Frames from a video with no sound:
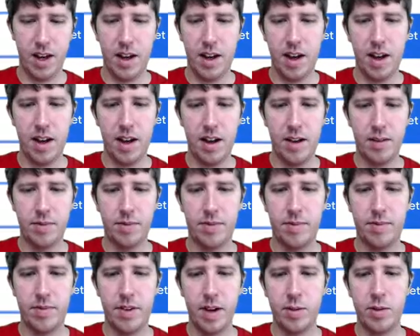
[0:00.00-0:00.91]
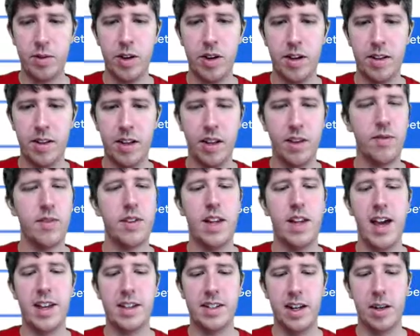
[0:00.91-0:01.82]
I'm trying to think of a
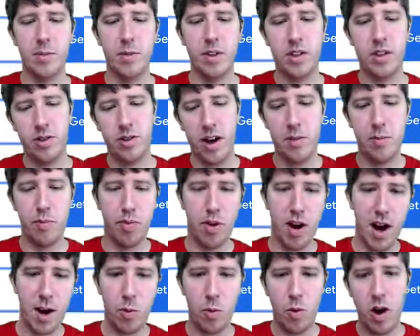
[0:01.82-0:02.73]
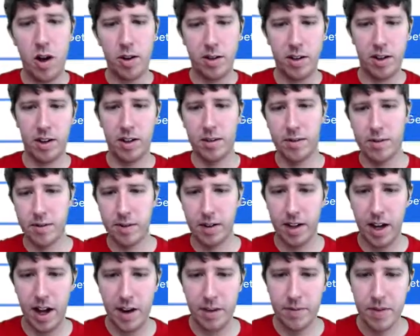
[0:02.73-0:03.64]
last name. Let's try Brad Walter,
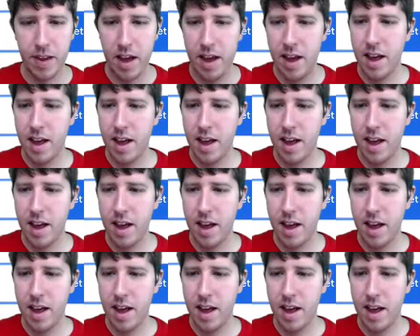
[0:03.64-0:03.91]
okay?